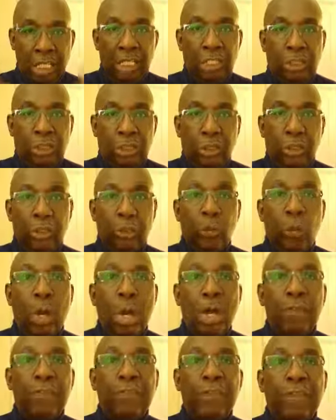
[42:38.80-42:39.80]
This church,
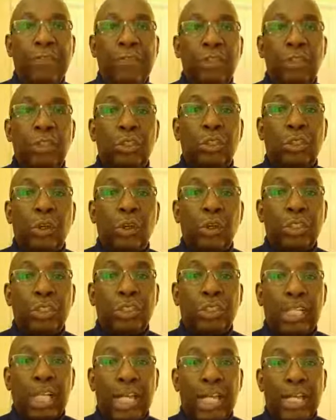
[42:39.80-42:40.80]
Rock Faith, is a
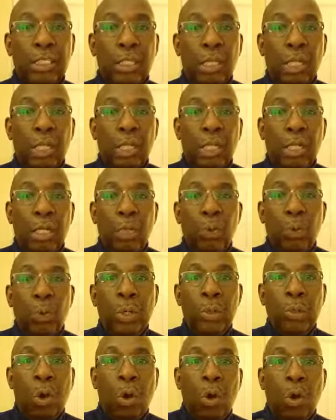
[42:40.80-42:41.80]
church that
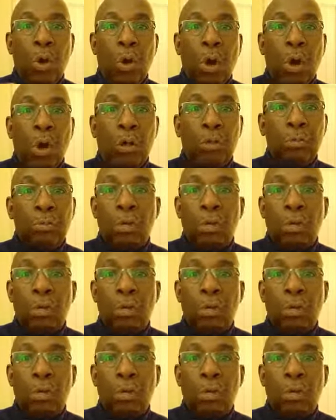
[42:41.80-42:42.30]
we want